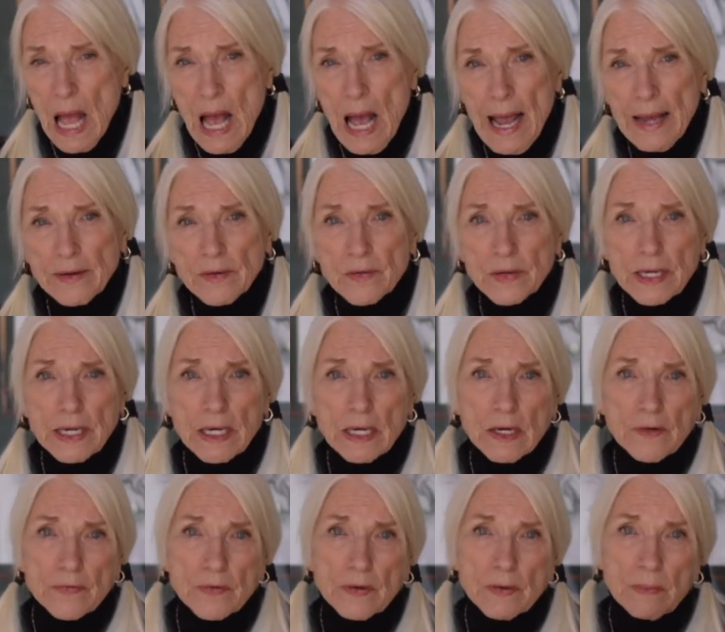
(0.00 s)
I don't
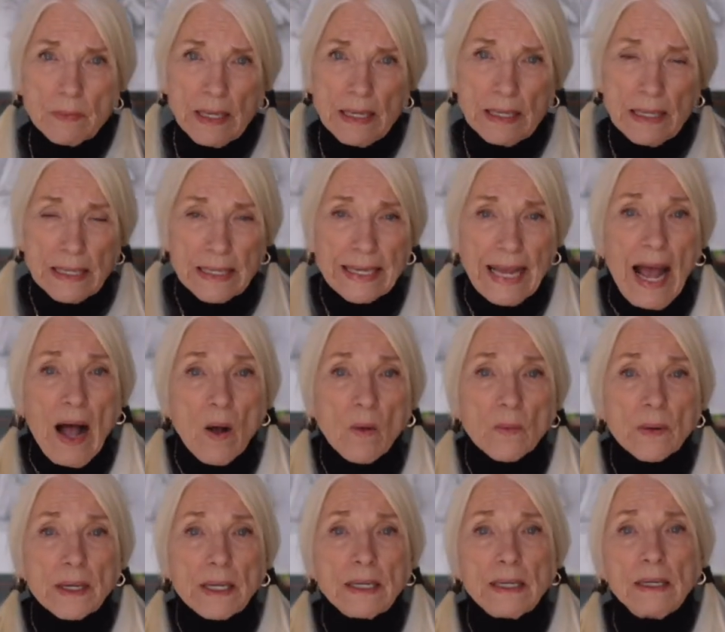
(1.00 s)
care if you're in a
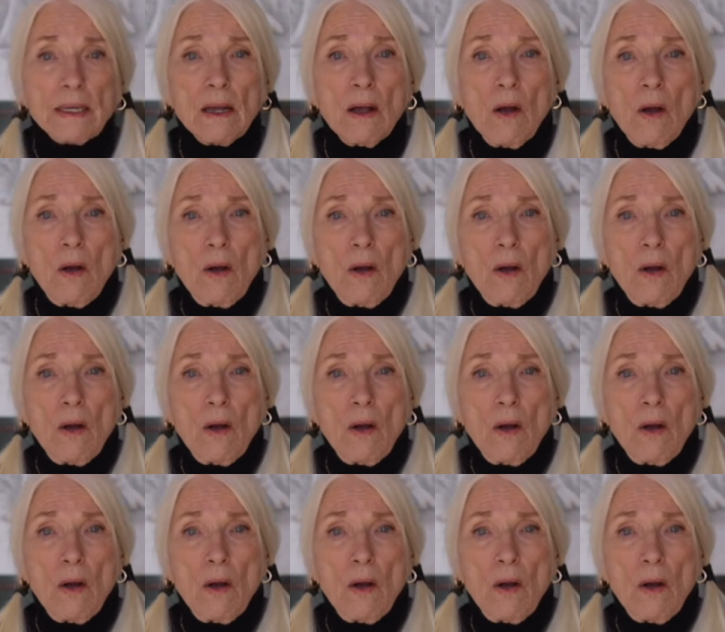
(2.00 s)
gallery